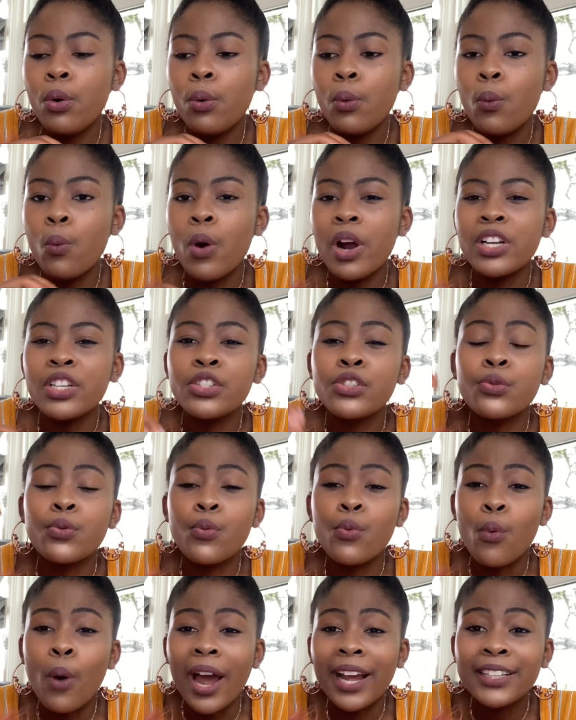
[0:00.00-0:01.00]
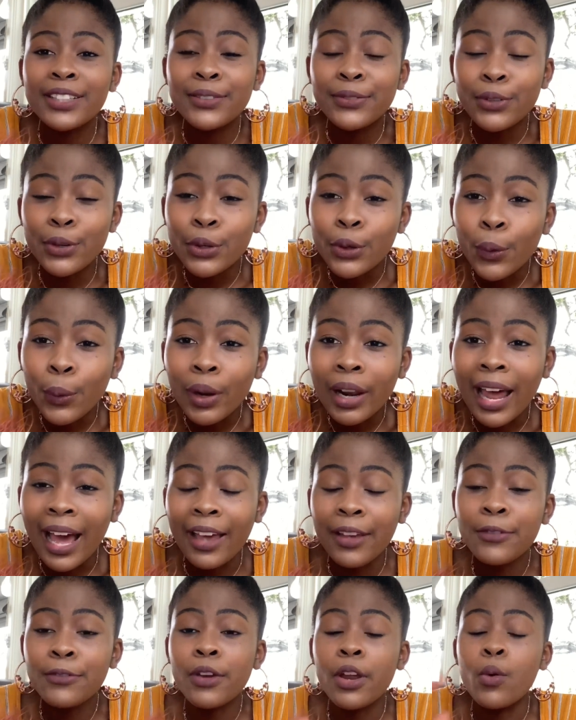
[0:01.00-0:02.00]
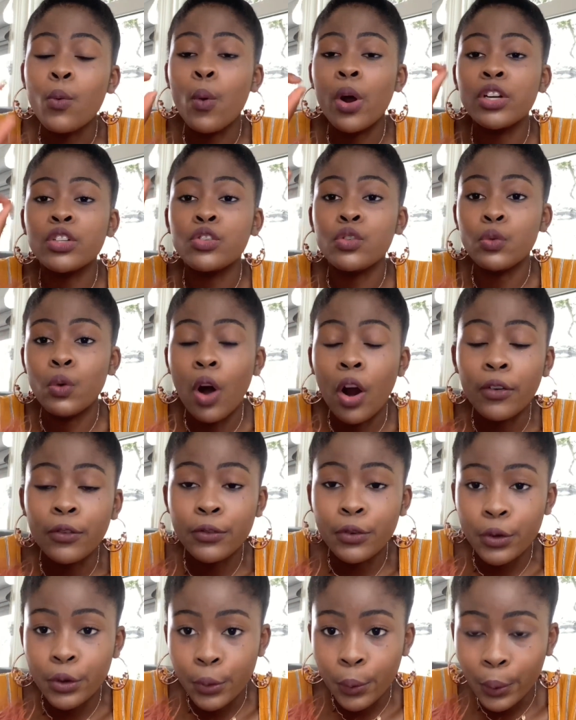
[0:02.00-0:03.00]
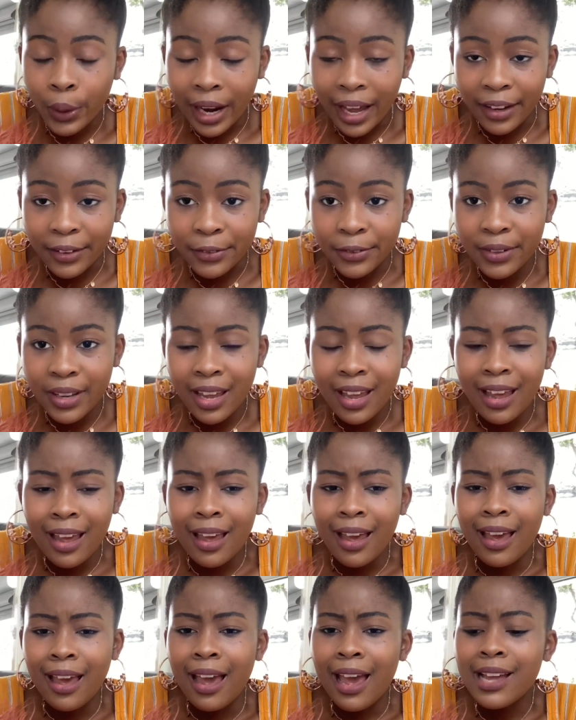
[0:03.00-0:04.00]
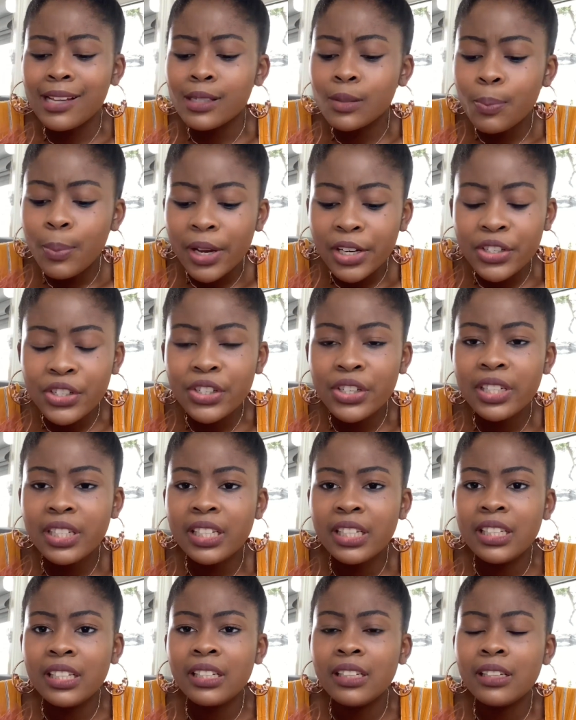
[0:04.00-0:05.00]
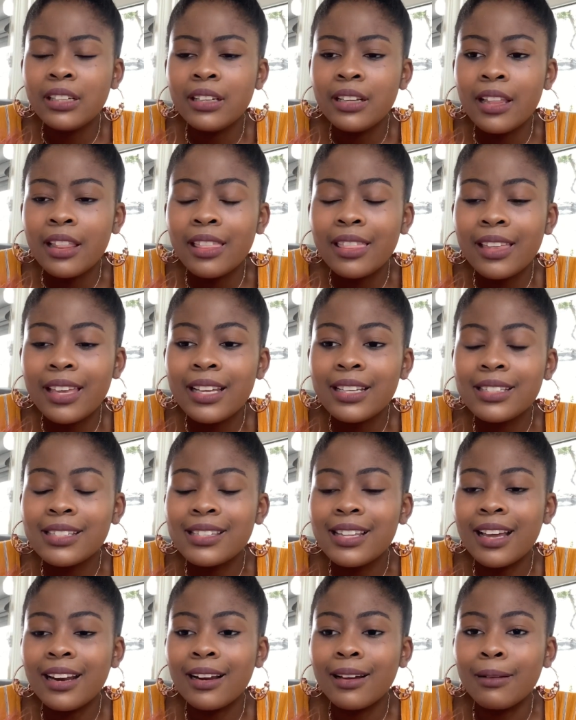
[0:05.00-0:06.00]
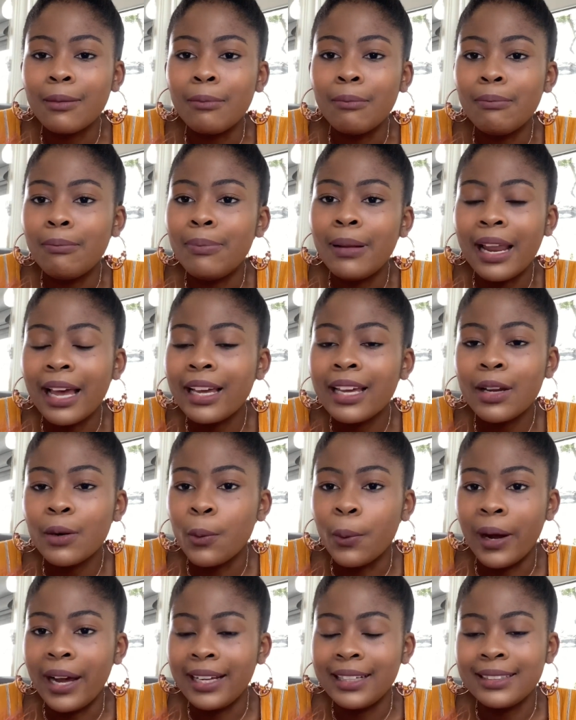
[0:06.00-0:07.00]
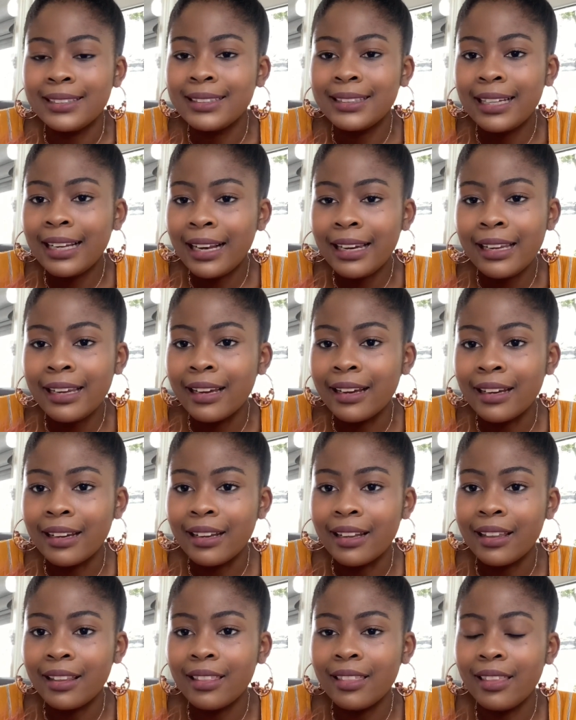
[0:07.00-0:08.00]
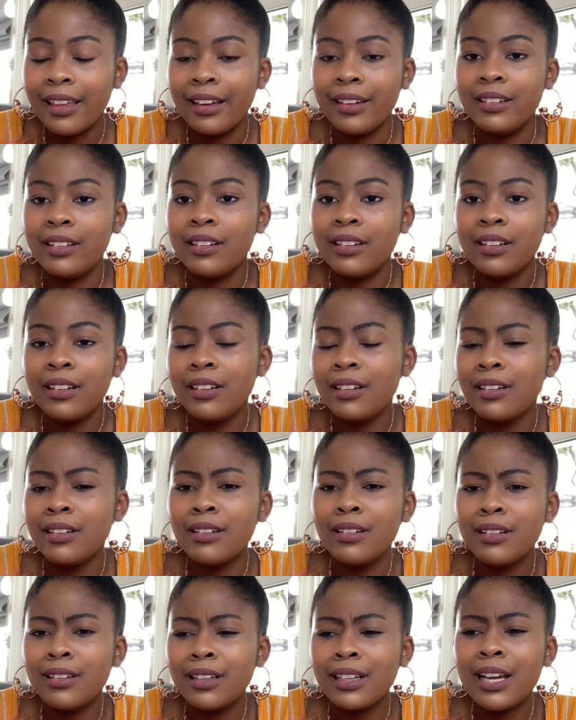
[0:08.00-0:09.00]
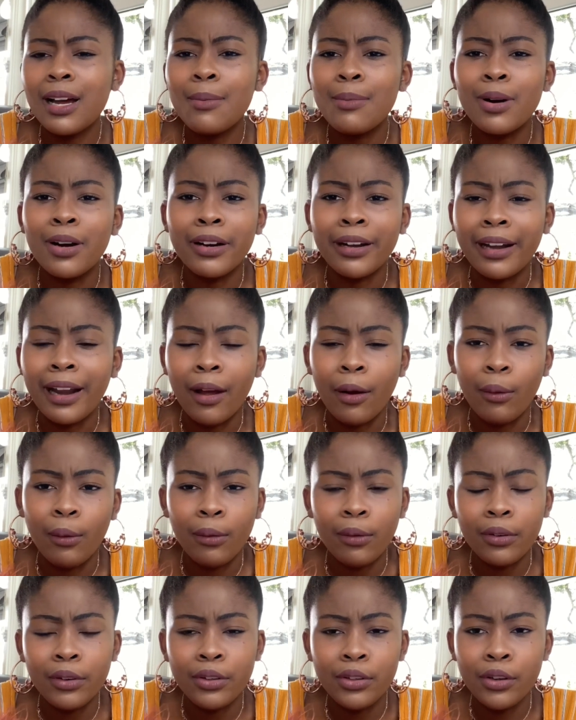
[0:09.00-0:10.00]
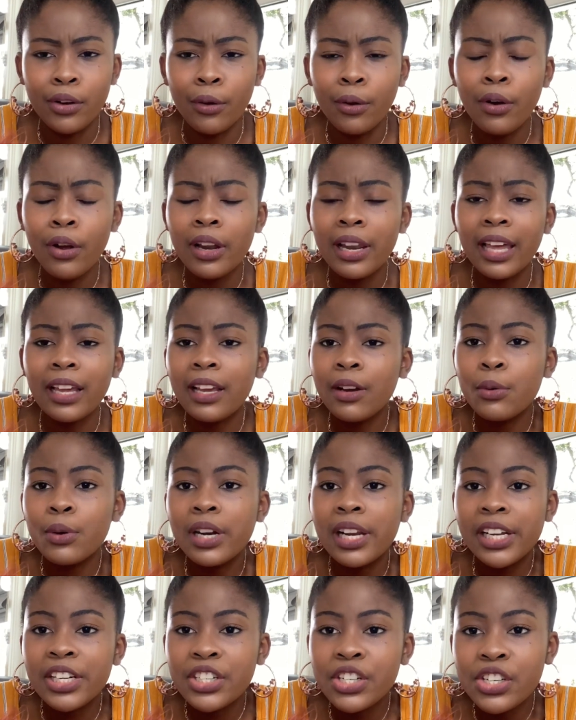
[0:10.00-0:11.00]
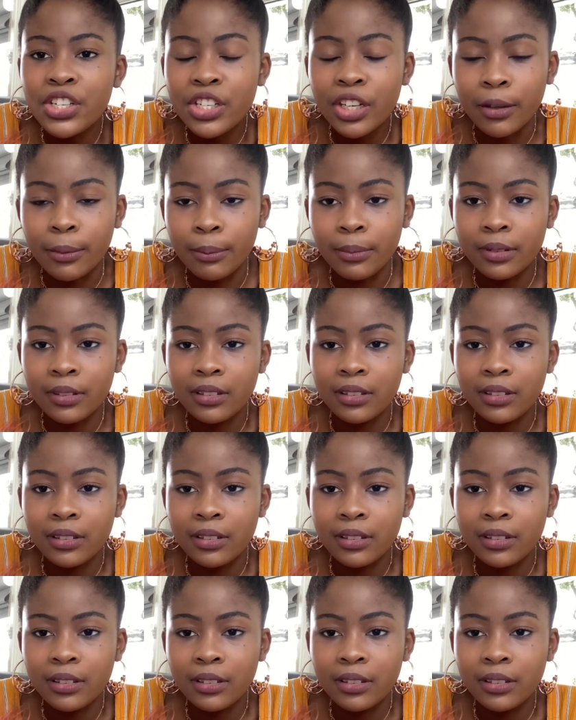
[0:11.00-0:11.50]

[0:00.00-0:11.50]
what is right for your life and what is wrong for your life, especially things that are black and white, clear. That, come on now, like a relationship.